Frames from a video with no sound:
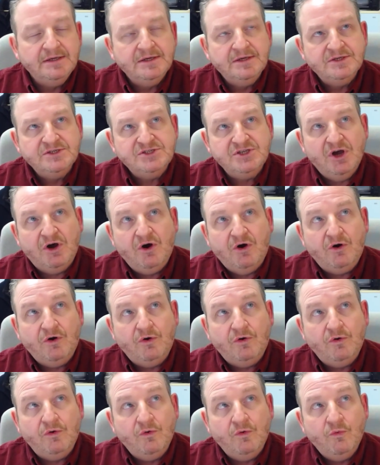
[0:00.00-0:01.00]

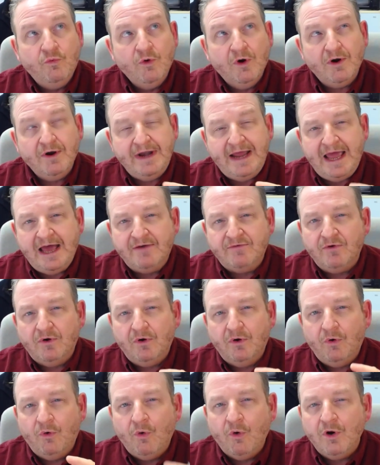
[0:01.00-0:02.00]
So we're going to have
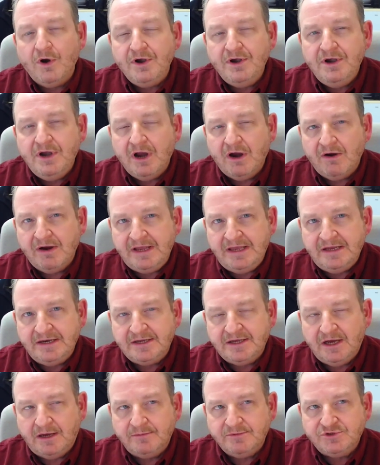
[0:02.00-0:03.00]
ordinary
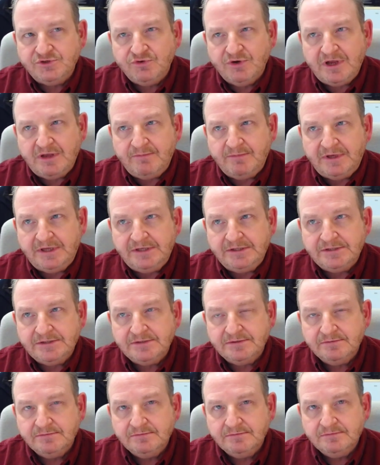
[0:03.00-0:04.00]
income treatment
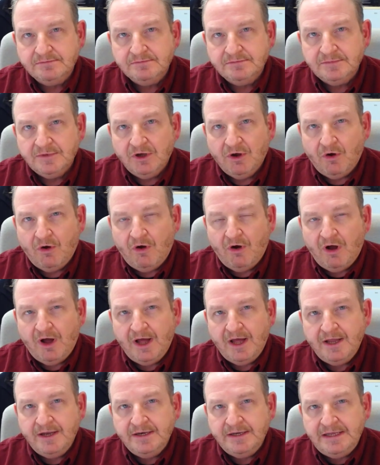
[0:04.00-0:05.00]

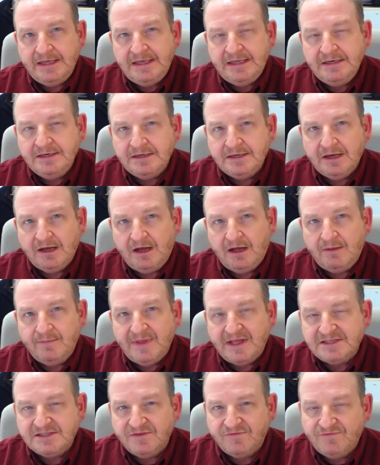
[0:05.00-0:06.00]
on income
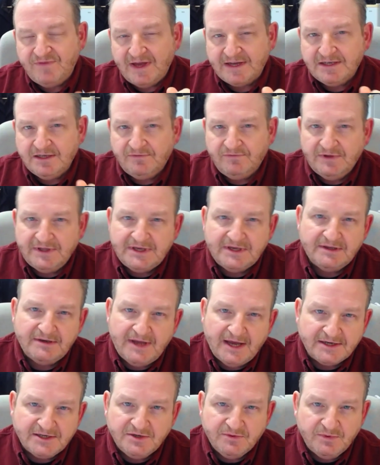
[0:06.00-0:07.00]
that's effectively
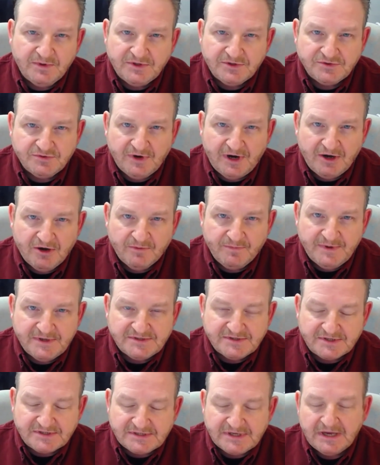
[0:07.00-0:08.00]
connected with a trade or
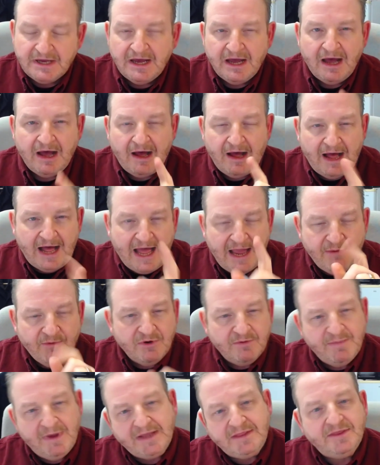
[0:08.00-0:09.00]
business. I
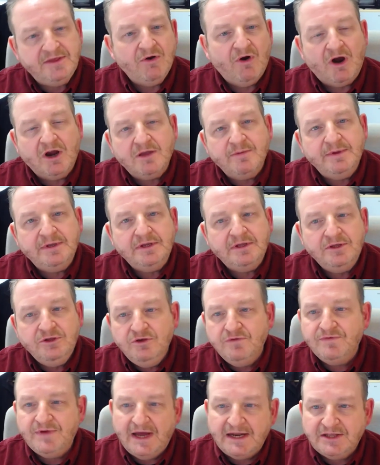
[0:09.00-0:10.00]
would make the argument
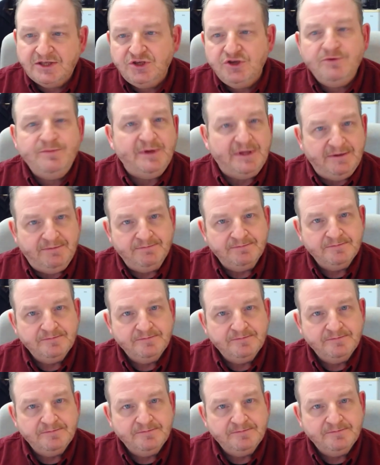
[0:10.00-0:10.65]
you've got QBID.